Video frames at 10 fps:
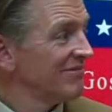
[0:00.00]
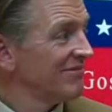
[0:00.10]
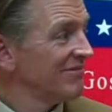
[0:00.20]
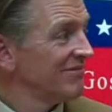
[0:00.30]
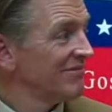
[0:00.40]

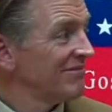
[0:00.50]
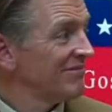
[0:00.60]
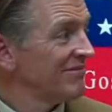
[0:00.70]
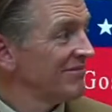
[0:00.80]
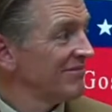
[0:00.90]

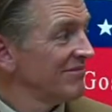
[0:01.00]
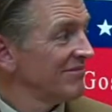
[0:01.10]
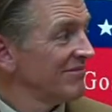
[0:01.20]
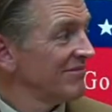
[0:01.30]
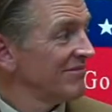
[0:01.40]

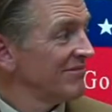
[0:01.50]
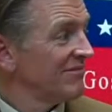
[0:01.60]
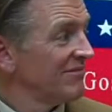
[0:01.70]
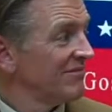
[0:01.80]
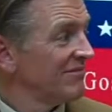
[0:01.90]

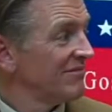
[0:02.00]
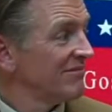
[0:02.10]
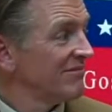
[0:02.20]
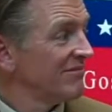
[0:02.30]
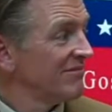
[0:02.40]

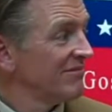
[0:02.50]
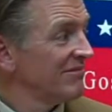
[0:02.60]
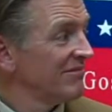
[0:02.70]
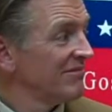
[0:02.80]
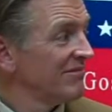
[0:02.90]

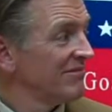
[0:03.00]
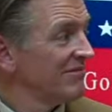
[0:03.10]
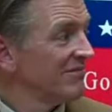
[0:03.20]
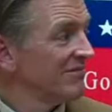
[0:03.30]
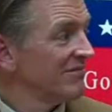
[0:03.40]

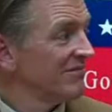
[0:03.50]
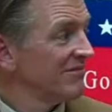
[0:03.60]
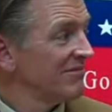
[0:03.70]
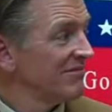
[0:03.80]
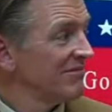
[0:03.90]
(not speaking)